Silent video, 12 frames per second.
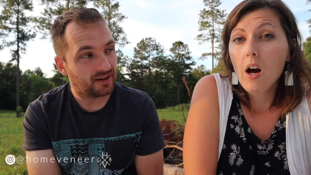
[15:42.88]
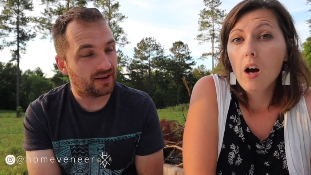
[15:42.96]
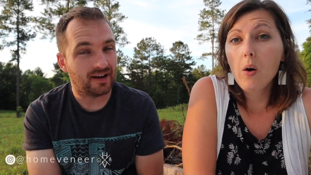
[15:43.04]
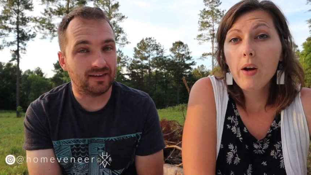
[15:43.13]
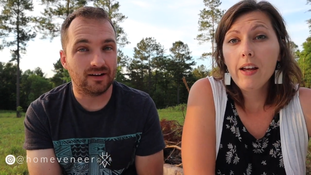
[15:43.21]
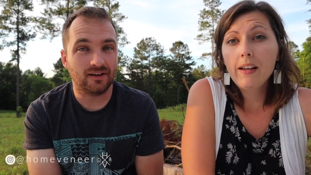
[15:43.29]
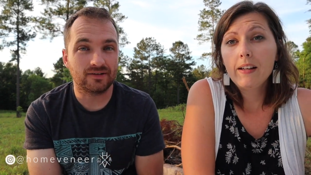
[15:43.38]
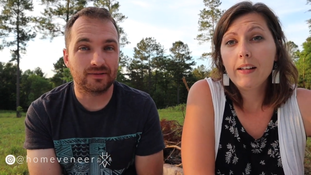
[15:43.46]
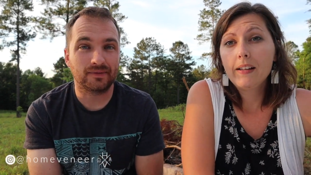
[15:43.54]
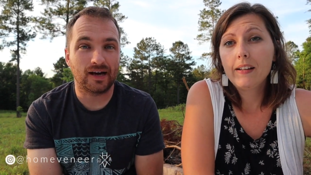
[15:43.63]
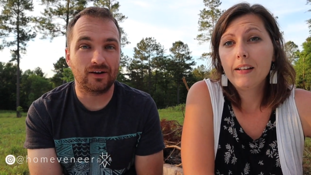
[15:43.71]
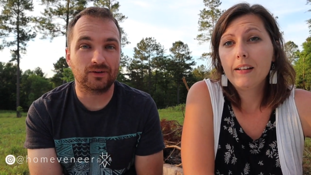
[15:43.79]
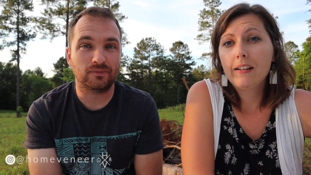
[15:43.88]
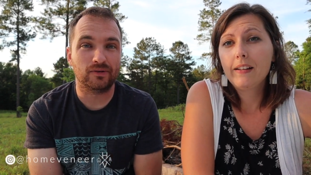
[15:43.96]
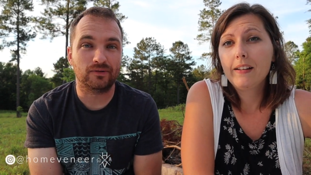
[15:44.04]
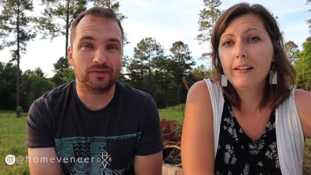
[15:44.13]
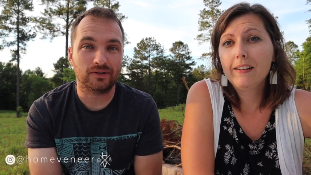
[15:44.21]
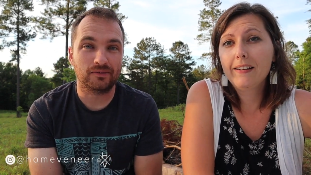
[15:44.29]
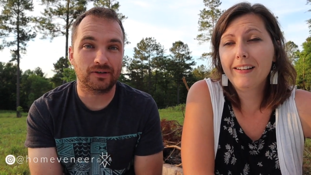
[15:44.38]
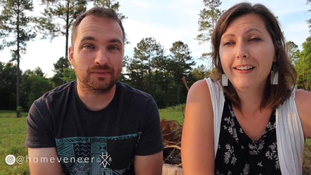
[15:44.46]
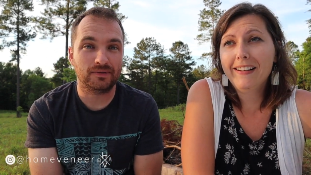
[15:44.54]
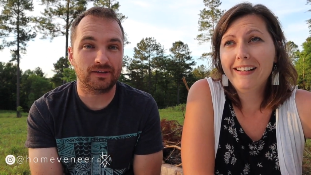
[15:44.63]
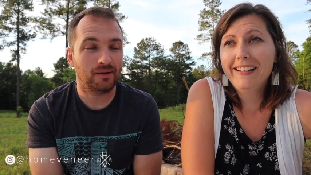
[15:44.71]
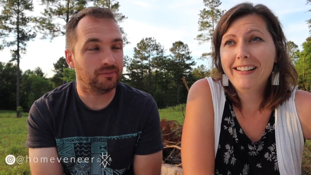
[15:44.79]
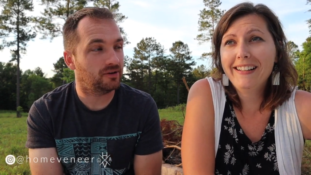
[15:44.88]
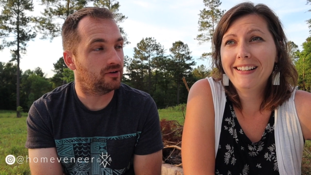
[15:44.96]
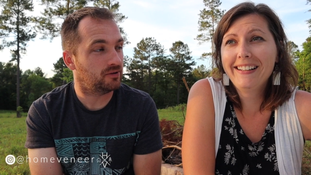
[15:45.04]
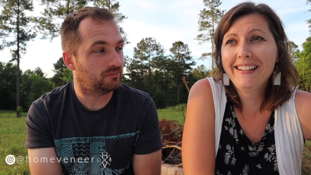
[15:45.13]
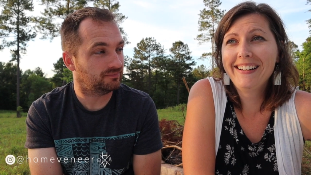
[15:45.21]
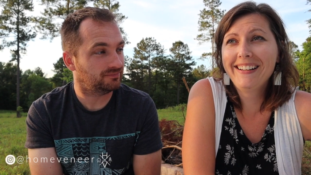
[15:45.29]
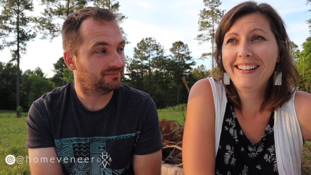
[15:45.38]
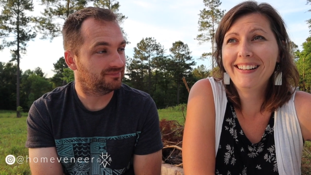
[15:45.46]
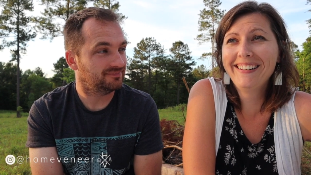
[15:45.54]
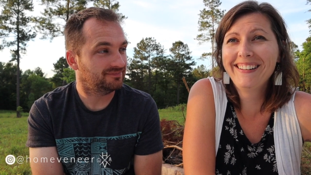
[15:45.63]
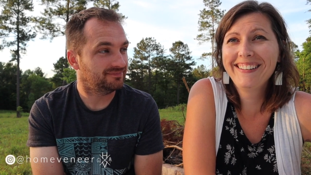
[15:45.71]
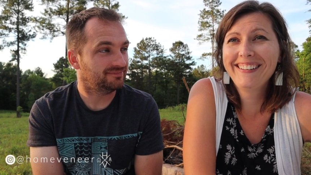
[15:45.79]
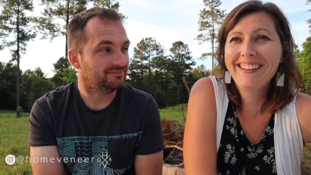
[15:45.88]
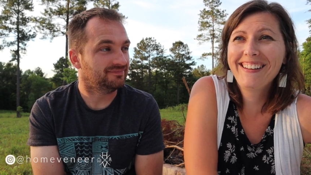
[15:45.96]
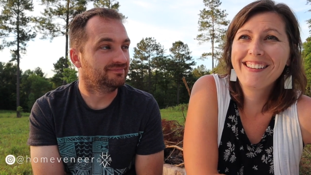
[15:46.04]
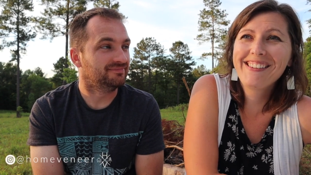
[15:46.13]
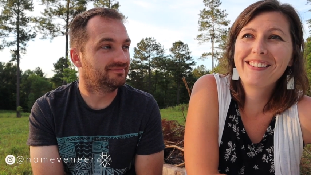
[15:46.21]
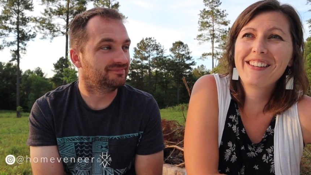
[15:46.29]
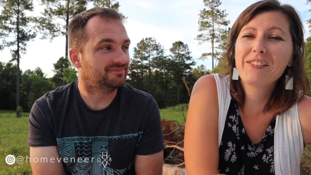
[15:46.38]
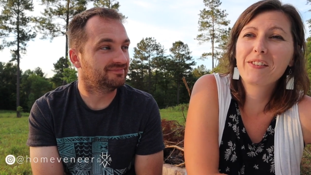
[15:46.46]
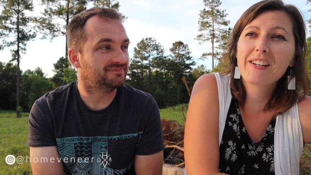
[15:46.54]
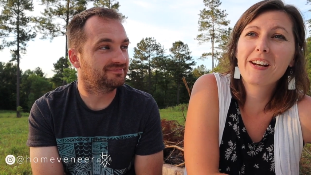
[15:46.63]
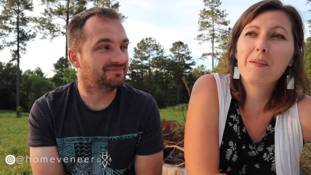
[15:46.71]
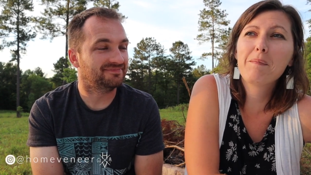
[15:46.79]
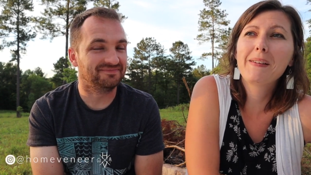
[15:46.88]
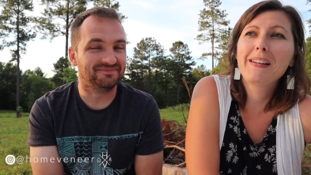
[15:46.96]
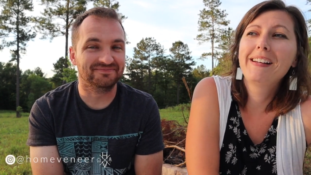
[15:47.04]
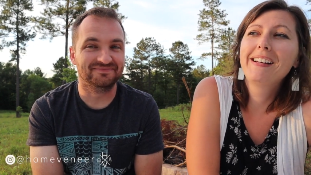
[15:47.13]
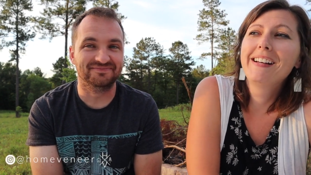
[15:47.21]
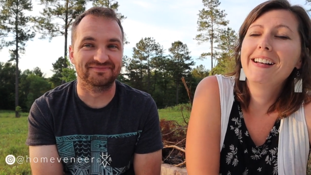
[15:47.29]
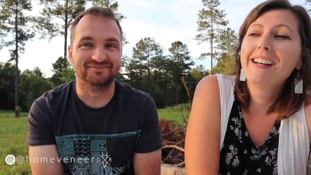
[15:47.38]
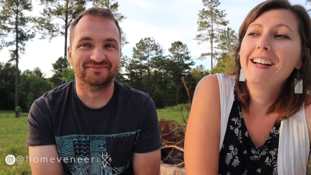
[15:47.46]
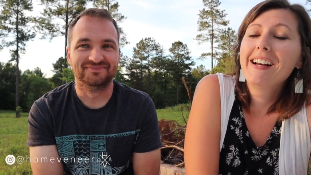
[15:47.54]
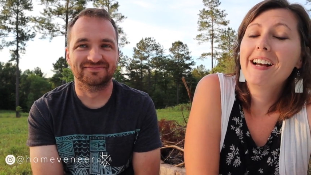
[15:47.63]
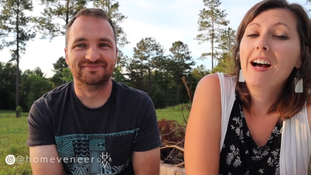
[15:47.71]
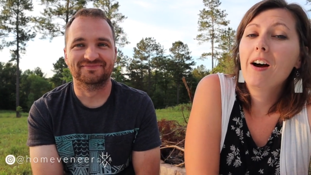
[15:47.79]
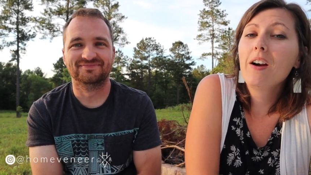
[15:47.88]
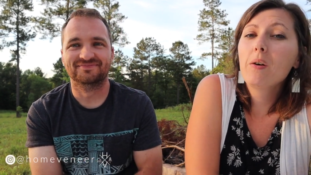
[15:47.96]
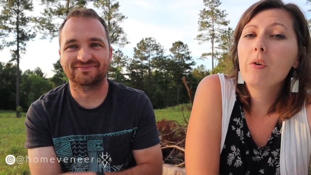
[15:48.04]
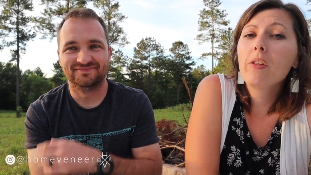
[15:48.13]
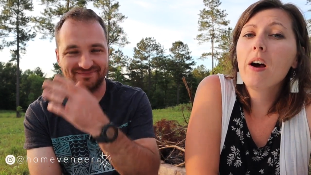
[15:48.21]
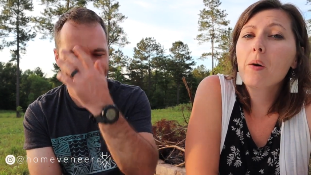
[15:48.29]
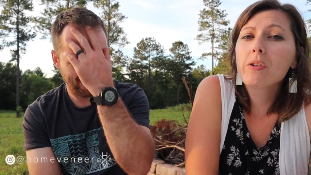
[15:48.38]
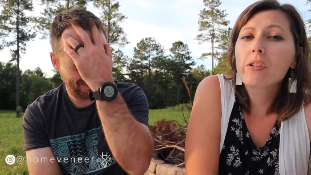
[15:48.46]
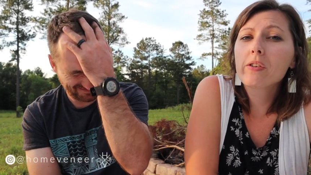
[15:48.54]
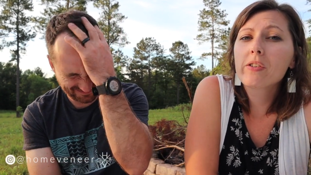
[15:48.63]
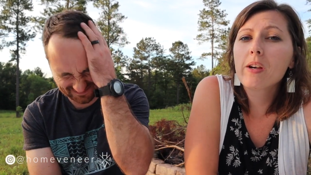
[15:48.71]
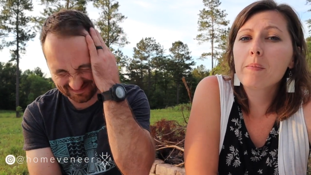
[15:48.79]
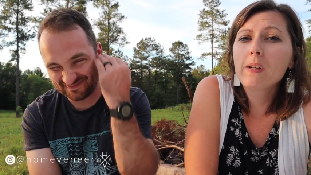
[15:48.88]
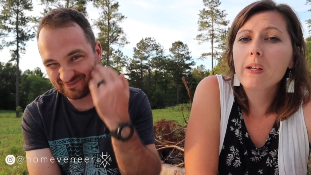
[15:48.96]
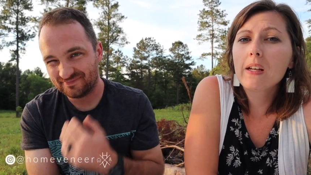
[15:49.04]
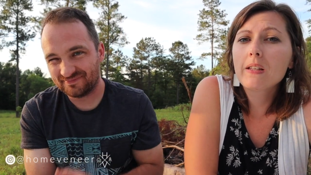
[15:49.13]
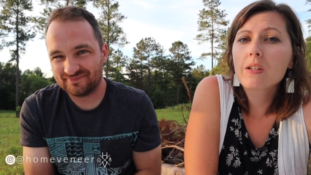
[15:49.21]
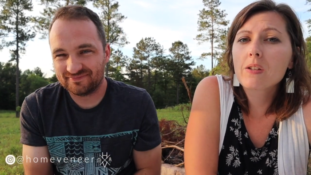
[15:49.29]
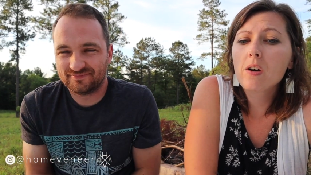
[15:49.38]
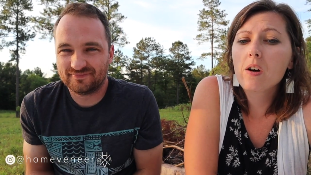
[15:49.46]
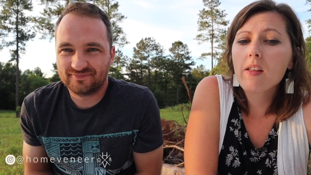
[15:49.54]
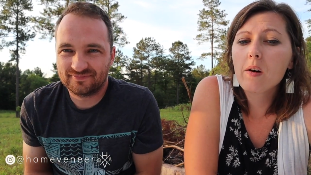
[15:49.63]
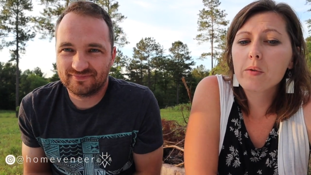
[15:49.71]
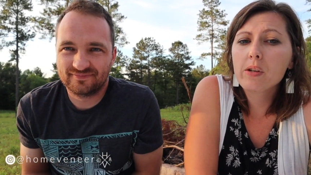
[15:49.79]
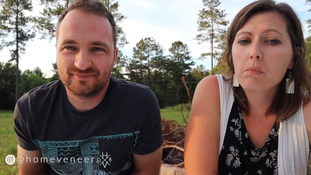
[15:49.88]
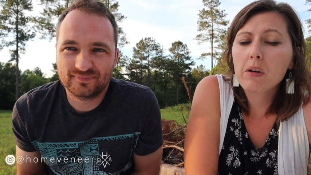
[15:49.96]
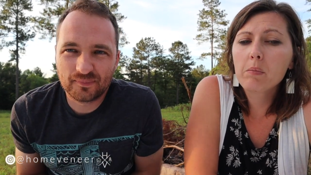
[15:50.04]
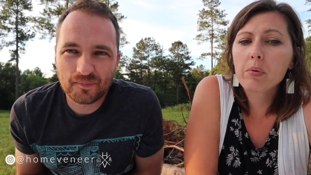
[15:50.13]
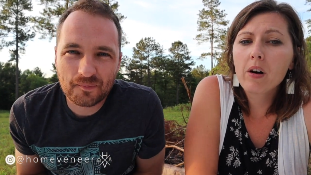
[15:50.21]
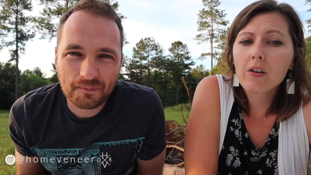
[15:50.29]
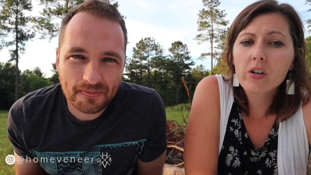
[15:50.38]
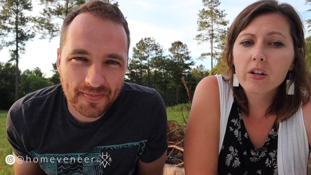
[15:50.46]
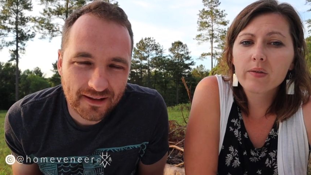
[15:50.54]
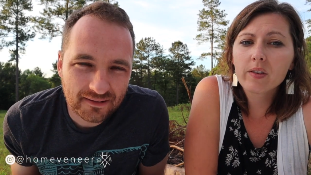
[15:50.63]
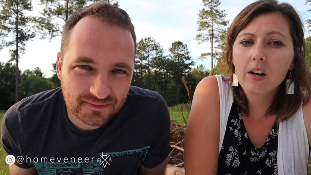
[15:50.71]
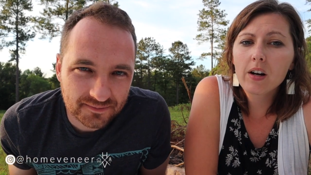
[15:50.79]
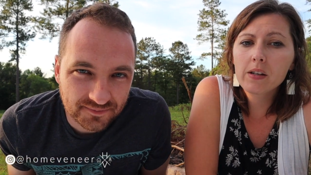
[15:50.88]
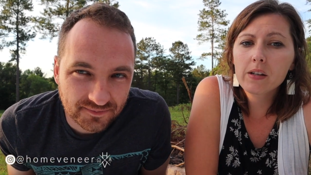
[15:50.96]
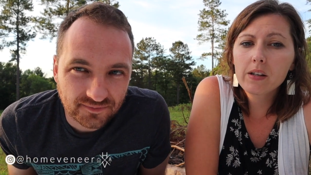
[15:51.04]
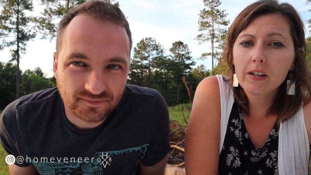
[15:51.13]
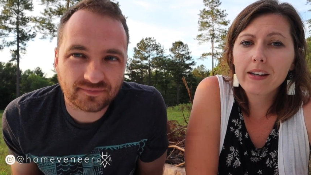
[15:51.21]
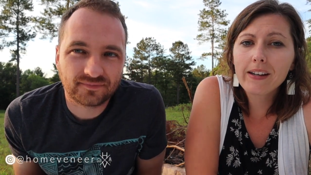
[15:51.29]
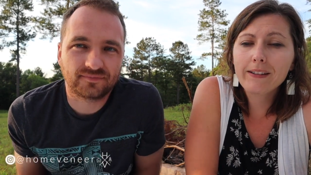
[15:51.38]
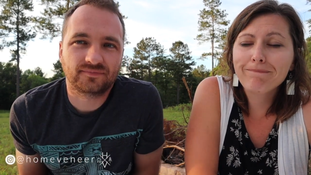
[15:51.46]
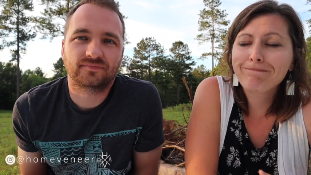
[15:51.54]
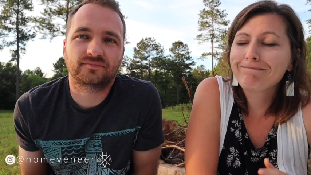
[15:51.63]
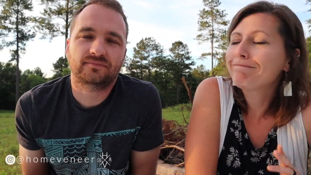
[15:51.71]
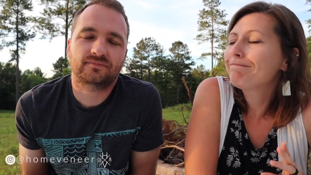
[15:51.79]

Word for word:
Speaker 1: Okay. And there's some cows mooing, so it must be time to go home. It's
Speaker 2: dinner time. All right, well, that was our septic install. That was a big project for us. Again,